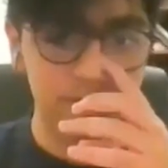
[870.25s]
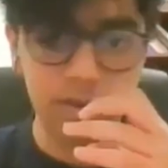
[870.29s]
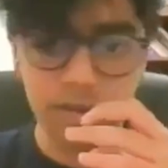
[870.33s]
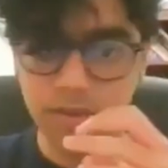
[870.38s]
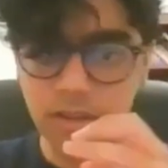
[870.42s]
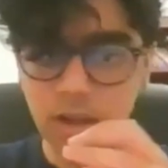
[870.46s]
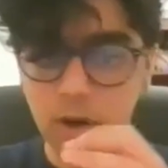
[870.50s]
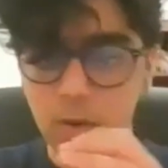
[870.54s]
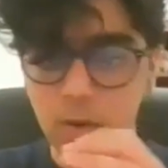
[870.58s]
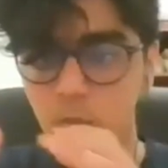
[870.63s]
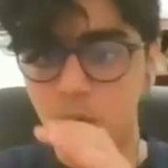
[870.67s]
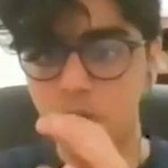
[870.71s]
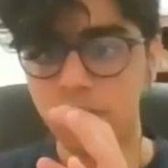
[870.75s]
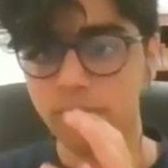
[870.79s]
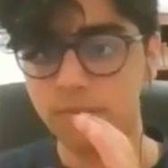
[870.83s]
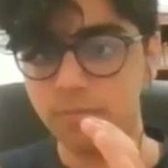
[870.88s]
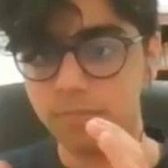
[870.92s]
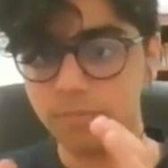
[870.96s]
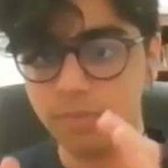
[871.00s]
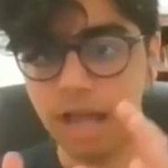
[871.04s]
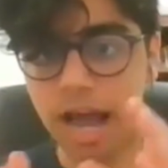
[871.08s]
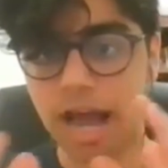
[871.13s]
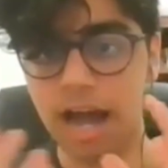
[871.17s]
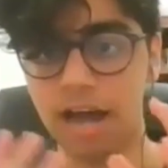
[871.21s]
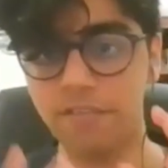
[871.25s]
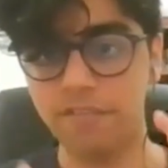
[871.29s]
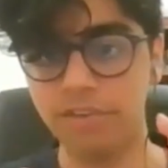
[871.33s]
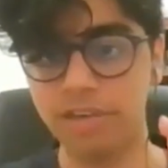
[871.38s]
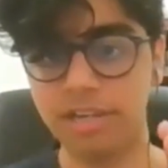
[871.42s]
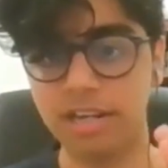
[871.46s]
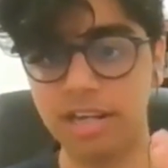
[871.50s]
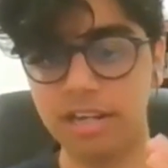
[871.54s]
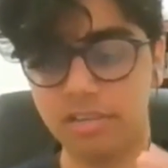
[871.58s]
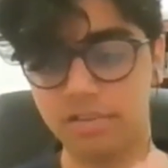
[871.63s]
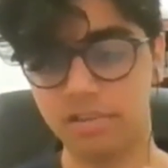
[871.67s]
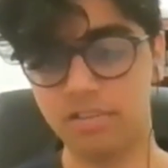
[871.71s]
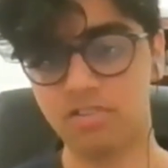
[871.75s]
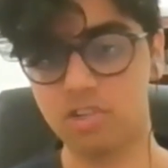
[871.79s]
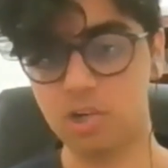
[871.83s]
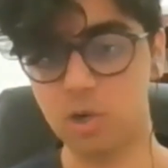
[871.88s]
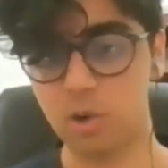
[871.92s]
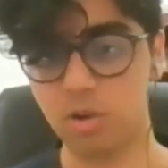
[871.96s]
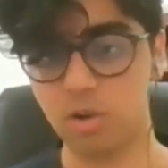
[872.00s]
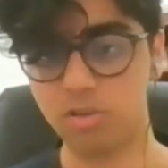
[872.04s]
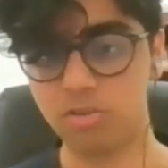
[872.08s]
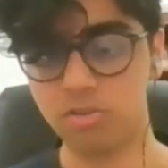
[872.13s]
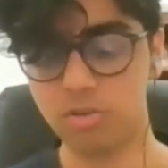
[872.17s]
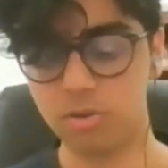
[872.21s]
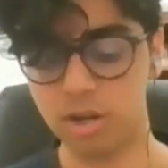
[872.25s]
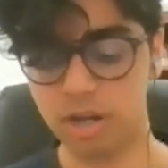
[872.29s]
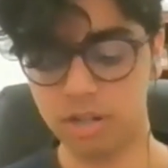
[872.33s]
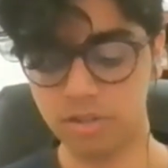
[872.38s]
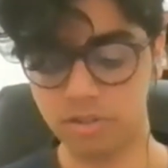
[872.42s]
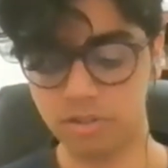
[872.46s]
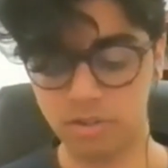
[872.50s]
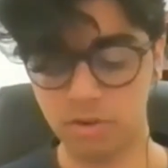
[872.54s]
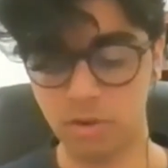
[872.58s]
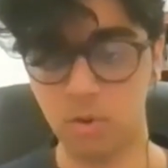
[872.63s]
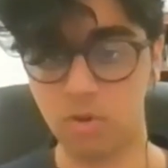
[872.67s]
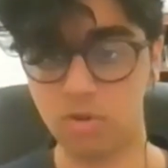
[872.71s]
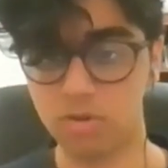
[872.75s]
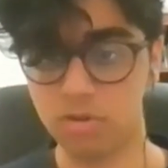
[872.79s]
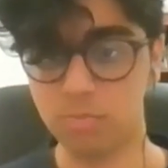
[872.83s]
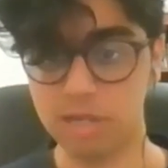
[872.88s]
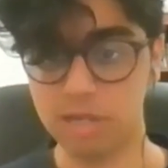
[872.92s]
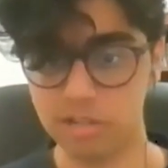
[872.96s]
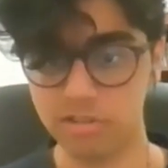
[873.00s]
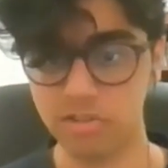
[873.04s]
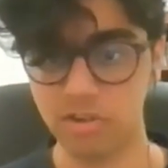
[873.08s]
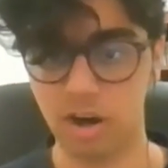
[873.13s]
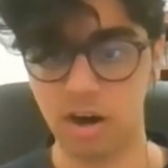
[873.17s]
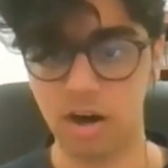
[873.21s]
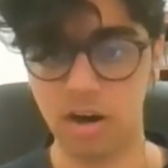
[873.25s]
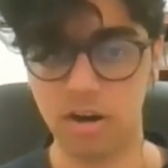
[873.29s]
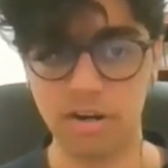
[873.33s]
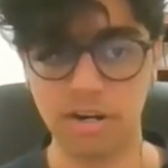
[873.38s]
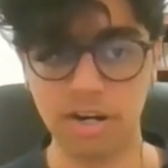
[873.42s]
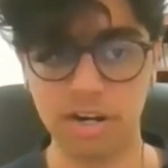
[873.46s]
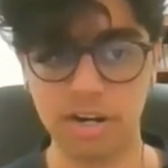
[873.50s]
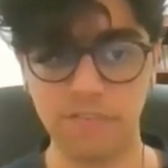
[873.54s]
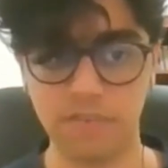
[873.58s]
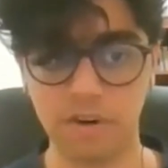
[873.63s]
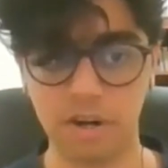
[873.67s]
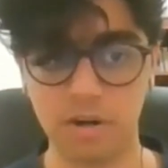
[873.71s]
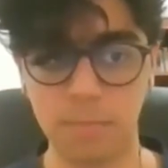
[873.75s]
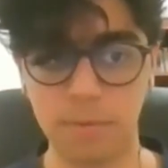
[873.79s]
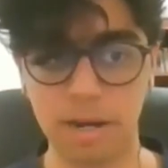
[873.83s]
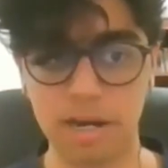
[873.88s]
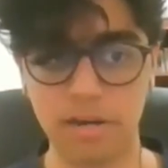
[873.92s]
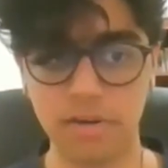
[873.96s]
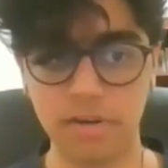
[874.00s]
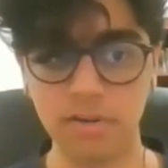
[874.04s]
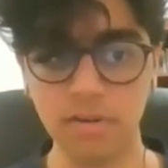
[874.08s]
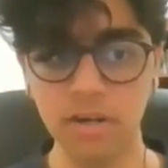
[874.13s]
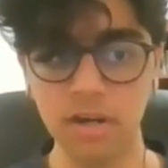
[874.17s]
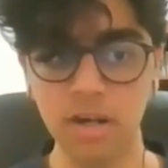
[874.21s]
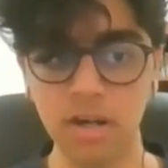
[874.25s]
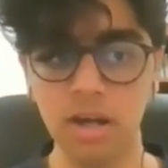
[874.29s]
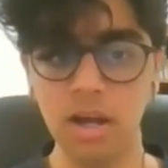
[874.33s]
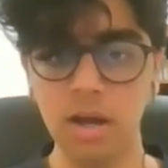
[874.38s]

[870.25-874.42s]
Now what having an SSD also does is it also makes your hard drive run better